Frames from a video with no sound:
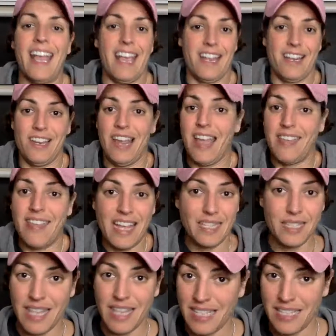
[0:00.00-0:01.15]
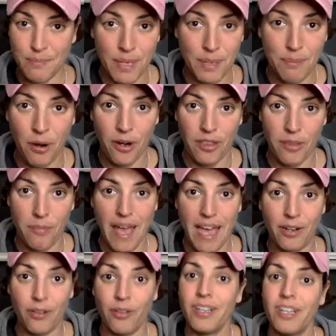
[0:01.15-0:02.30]
And that's a big part of the
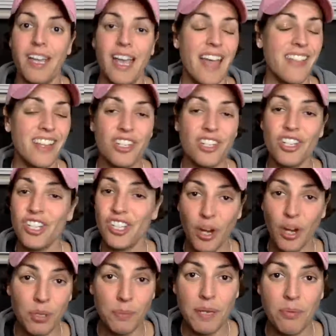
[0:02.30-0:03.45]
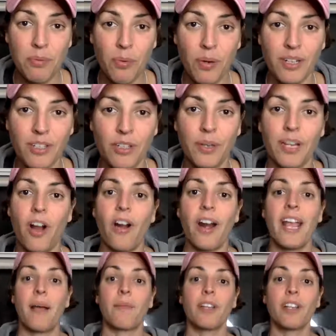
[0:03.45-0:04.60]
battle. And then just share with people what you're doing. All right,
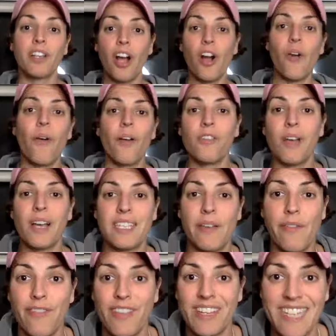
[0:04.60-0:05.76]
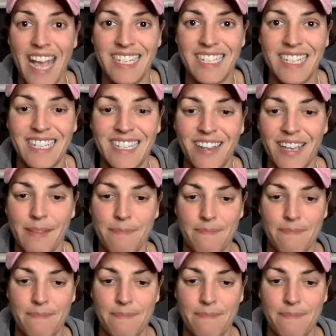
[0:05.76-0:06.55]
I'm going to go. You guys have a fantastic night.